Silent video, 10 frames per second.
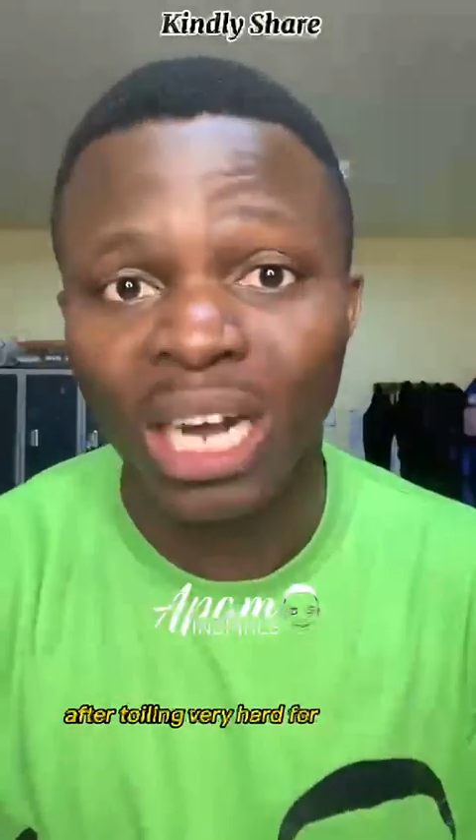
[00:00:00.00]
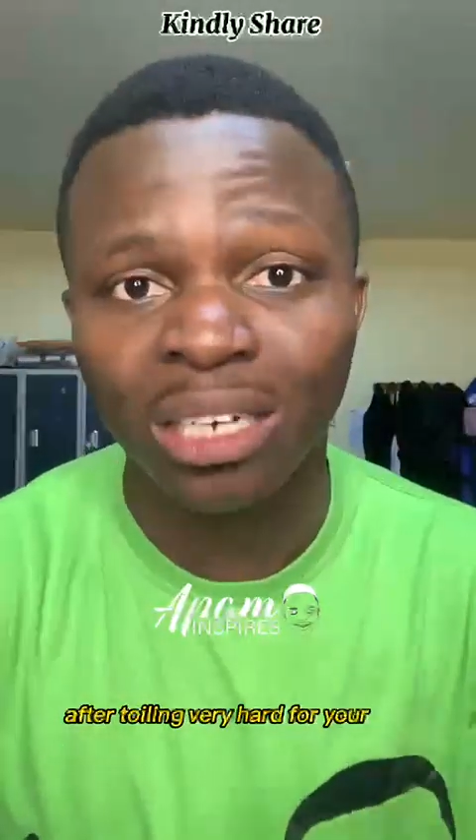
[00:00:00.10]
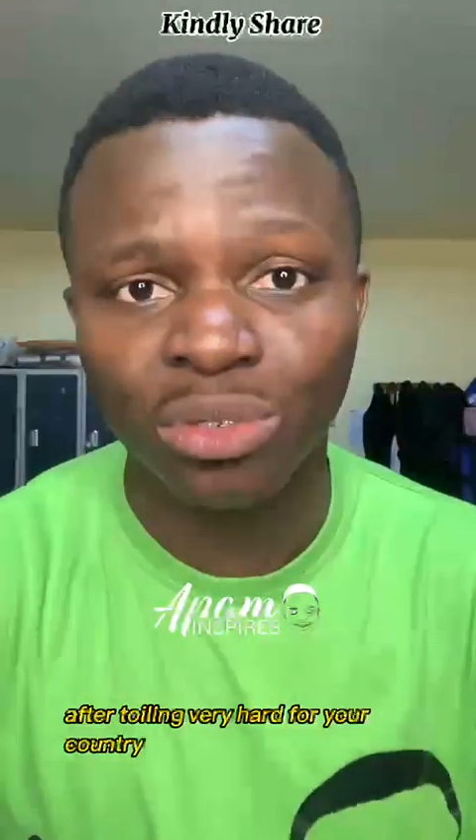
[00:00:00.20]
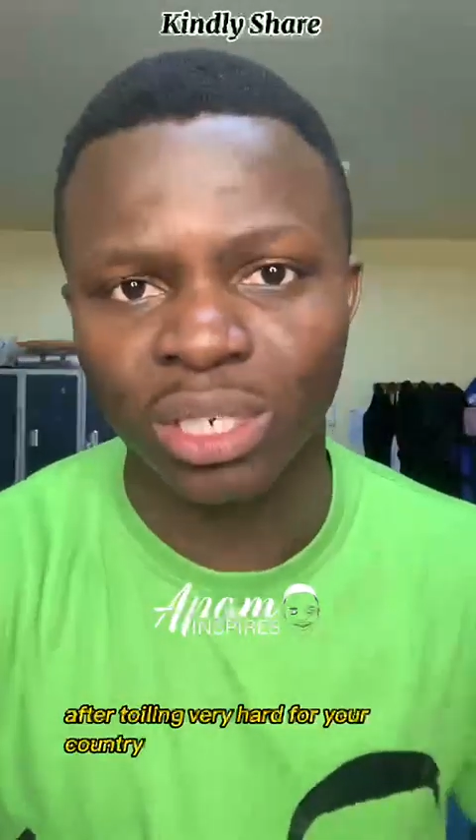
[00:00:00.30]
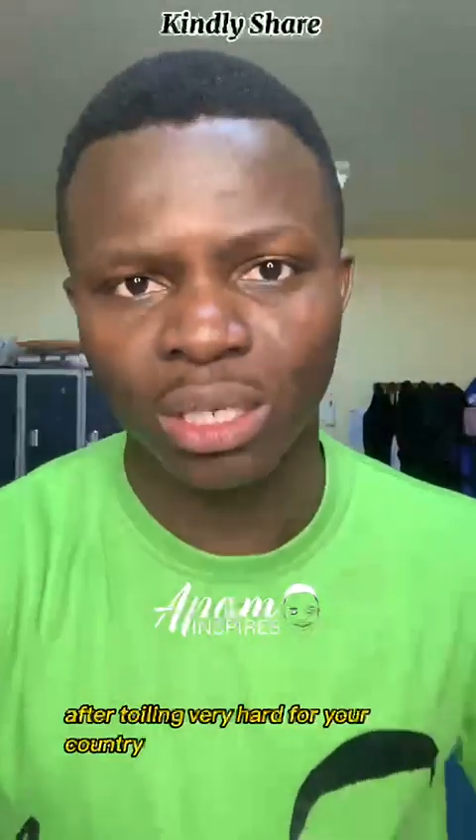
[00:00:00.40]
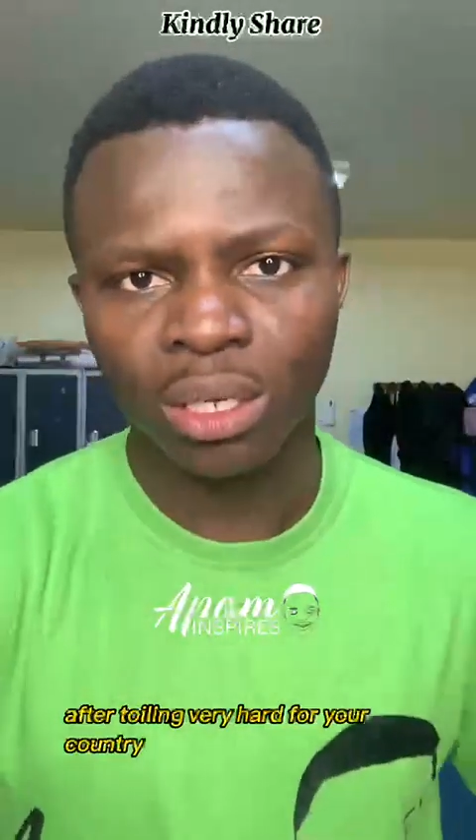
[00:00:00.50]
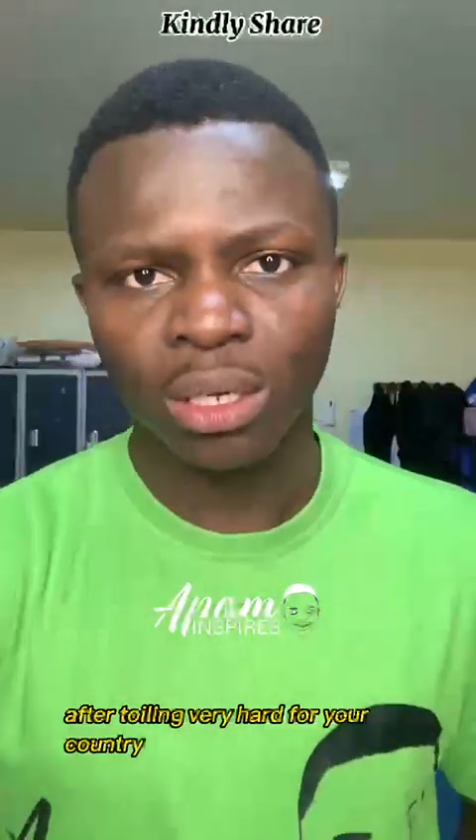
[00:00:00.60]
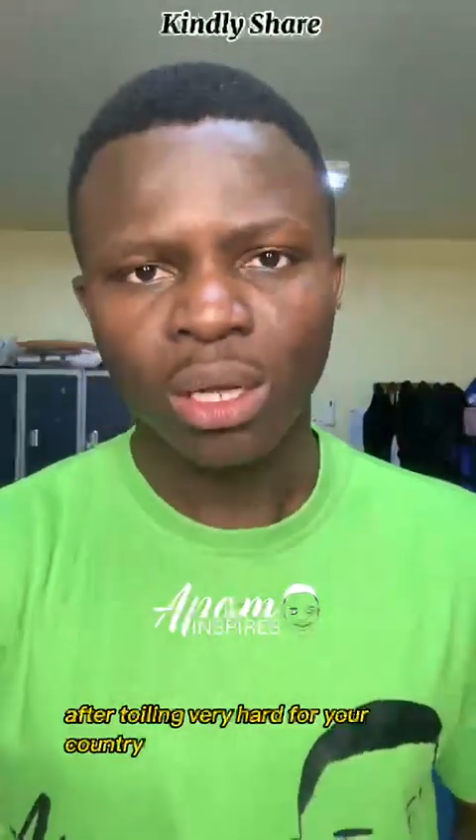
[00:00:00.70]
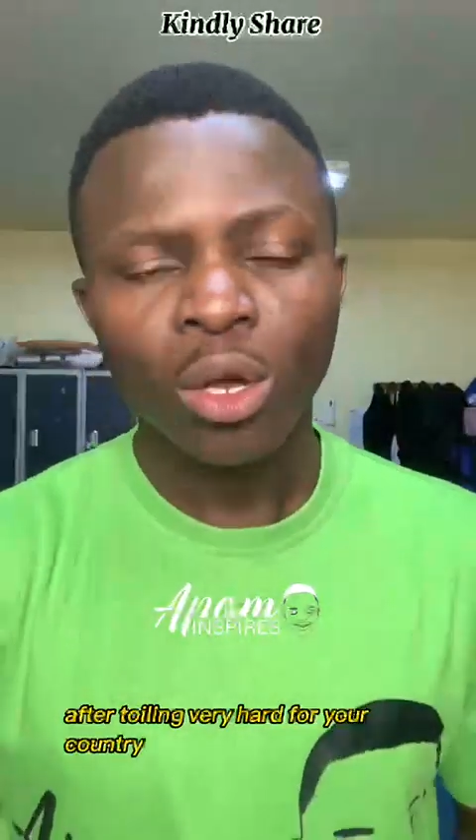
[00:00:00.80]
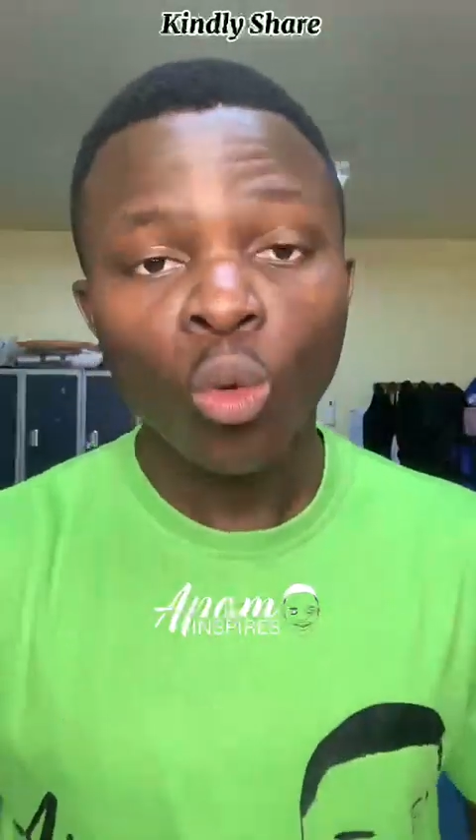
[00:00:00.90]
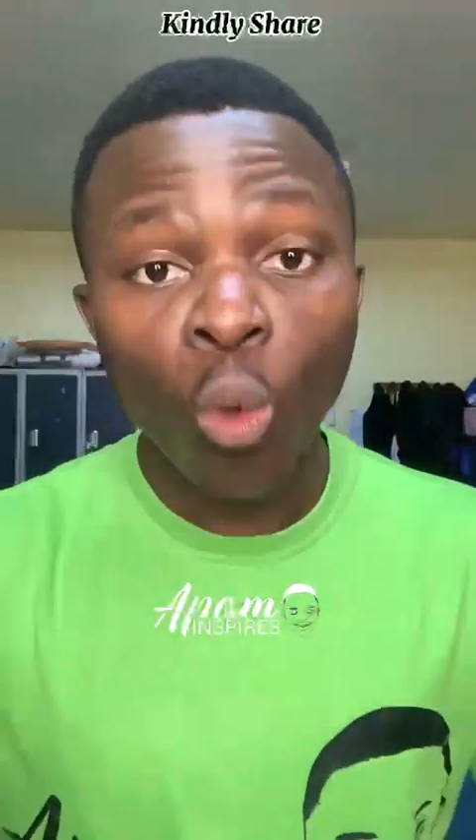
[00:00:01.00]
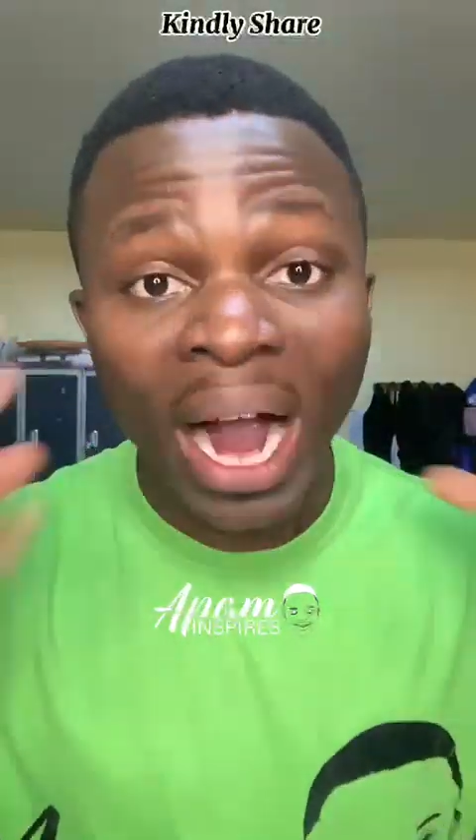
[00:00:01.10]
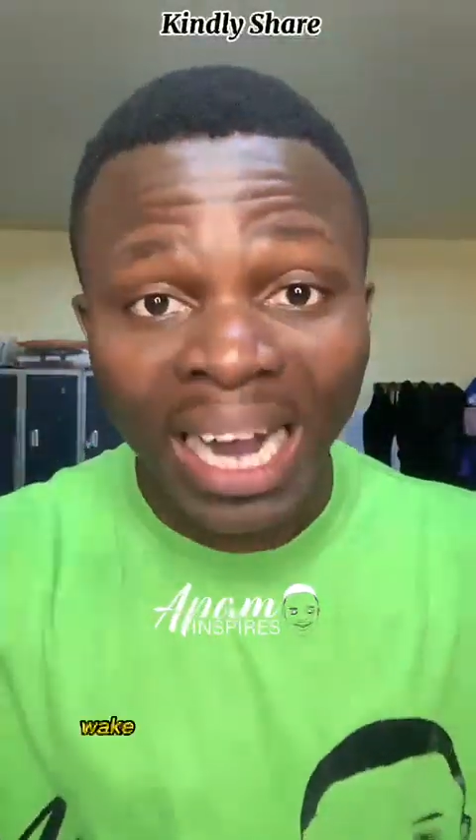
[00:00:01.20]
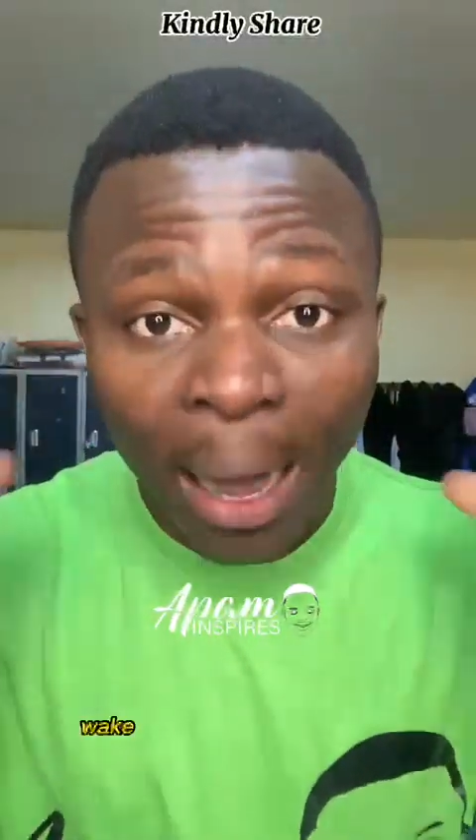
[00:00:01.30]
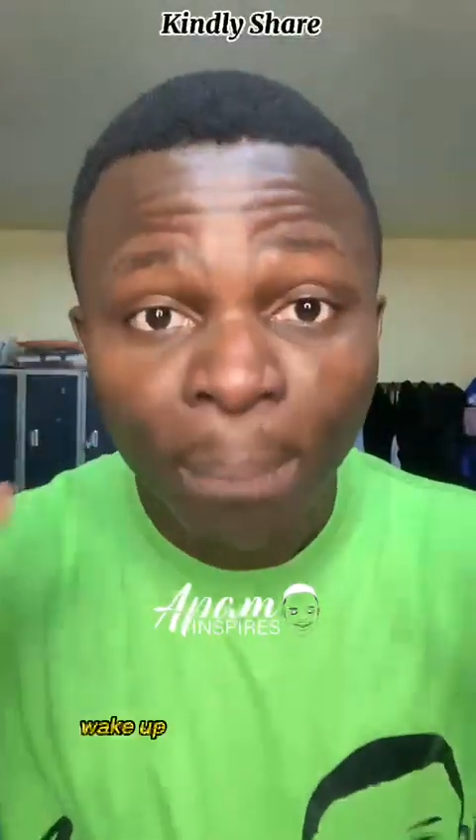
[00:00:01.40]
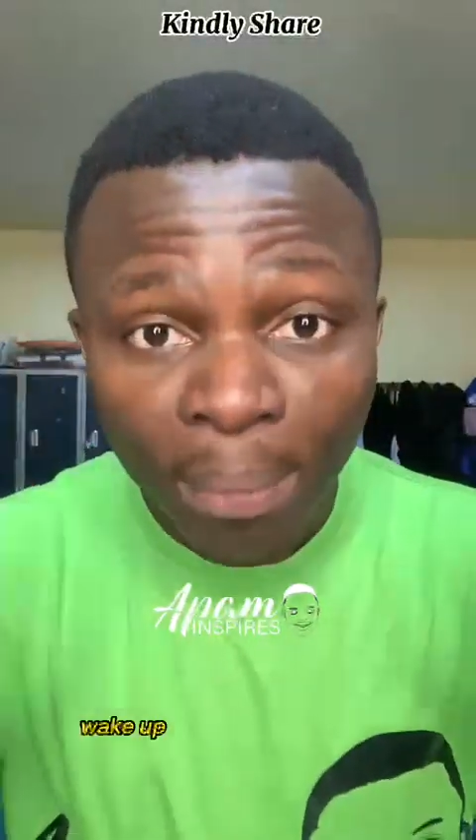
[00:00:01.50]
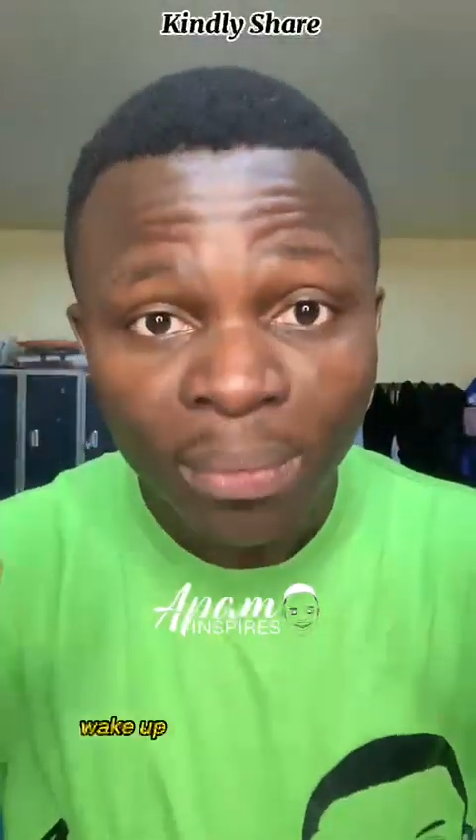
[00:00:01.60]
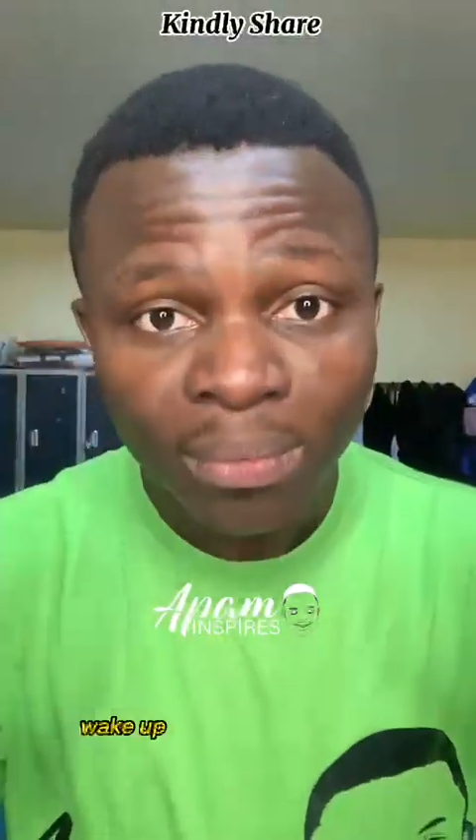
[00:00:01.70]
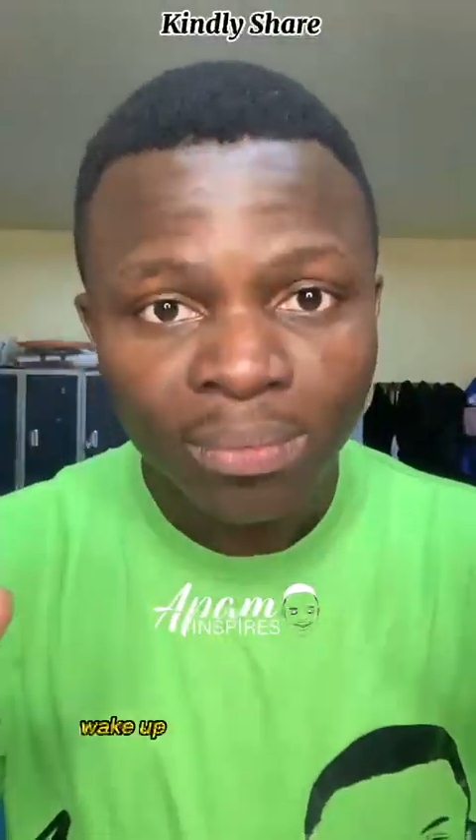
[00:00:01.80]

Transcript: country? Wake up